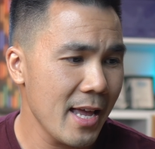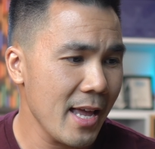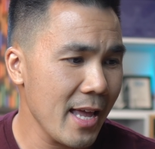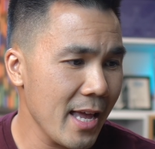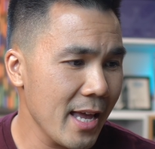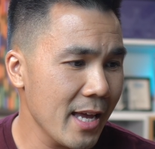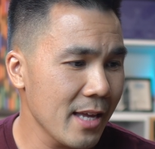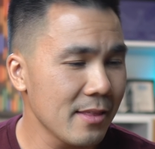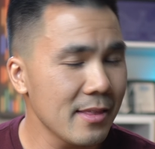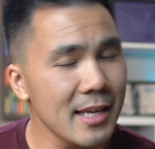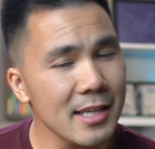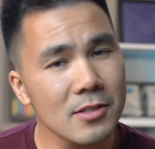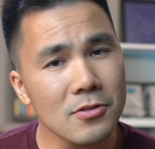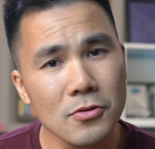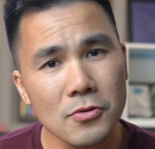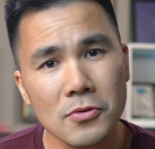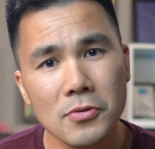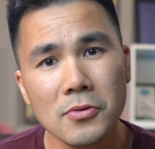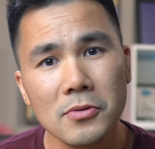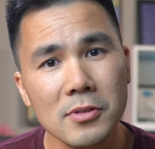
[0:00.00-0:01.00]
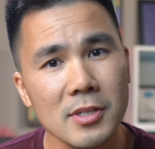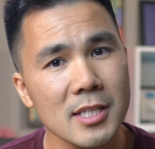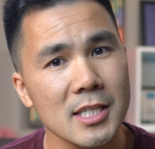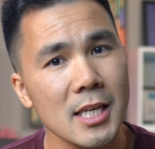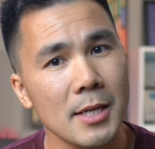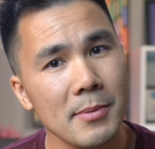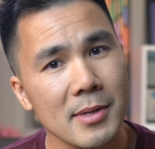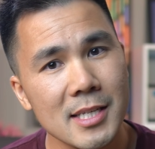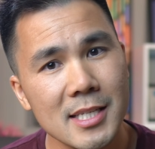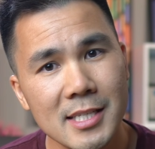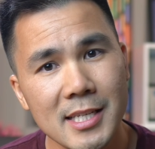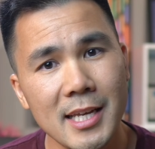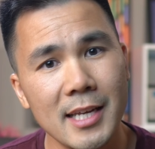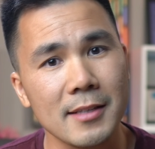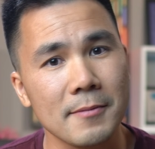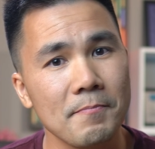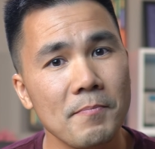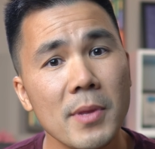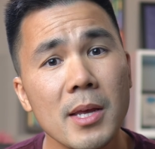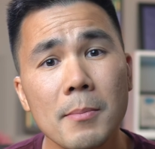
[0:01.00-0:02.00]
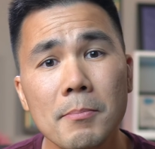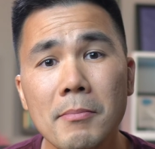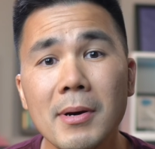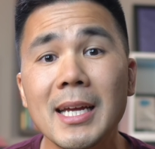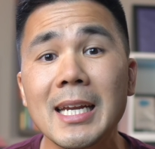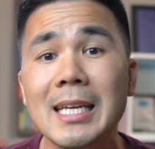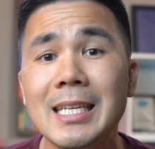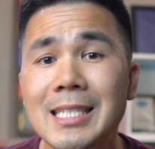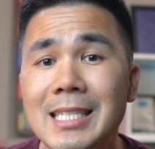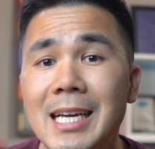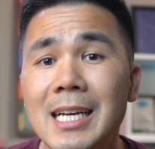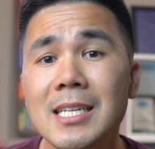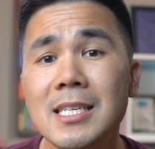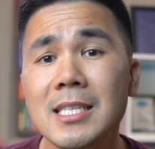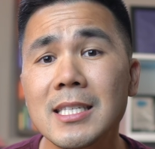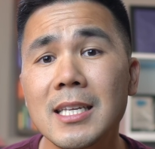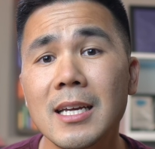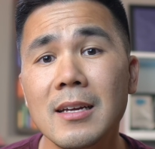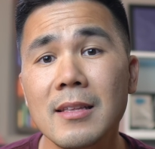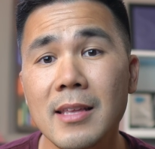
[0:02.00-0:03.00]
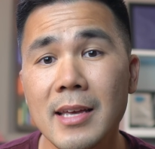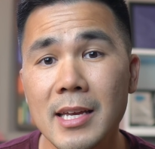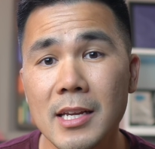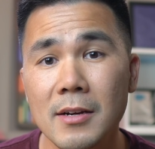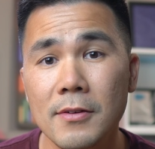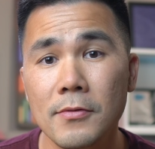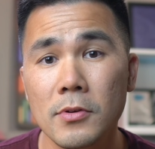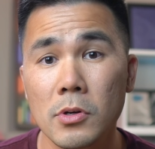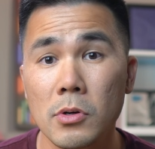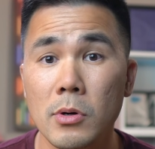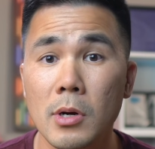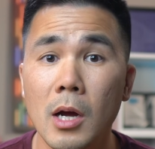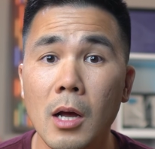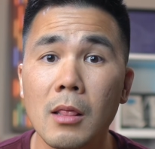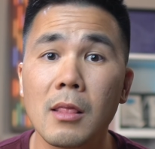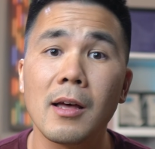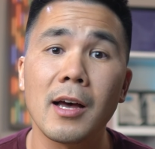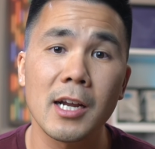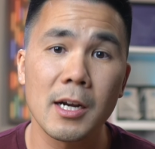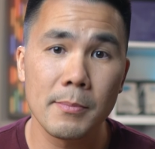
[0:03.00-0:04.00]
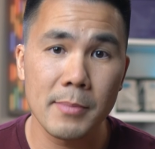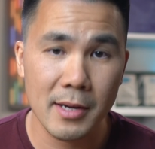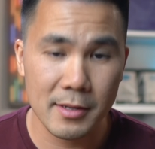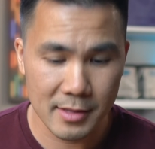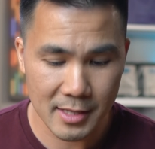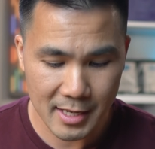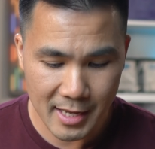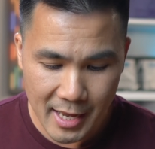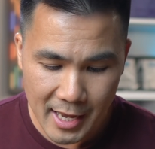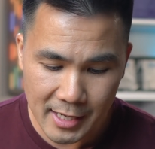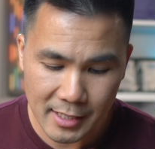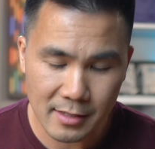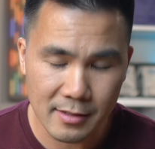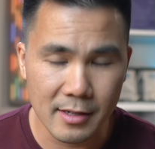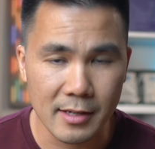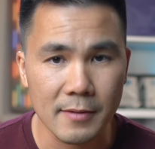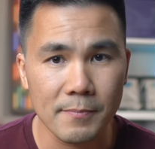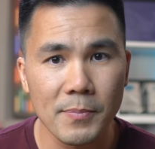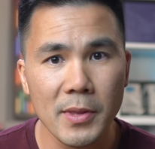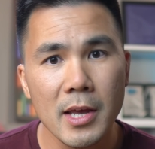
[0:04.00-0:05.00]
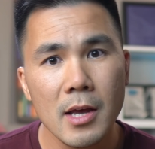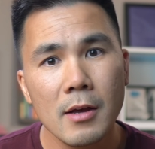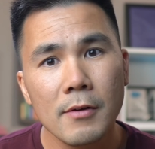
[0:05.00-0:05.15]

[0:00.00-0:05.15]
and that's true to some extent, but it does tell the interviewer a lot about the candidate.